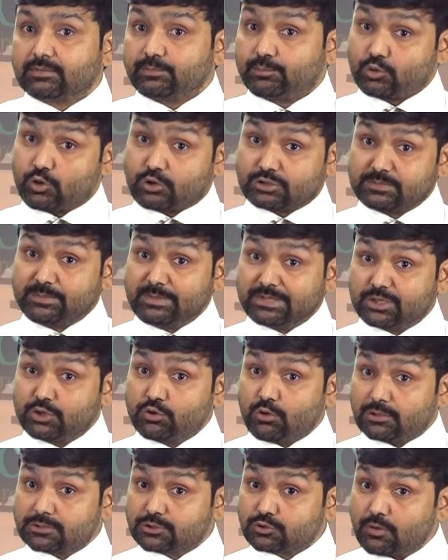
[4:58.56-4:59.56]
Proximity
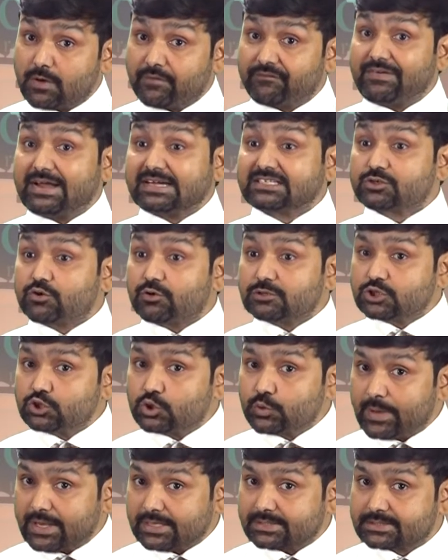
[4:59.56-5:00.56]
also affects
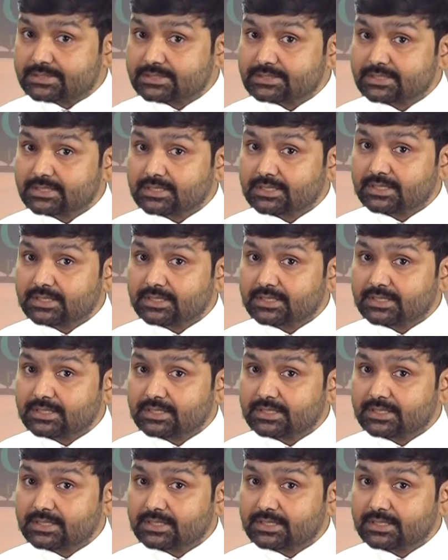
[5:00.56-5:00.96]
consequence.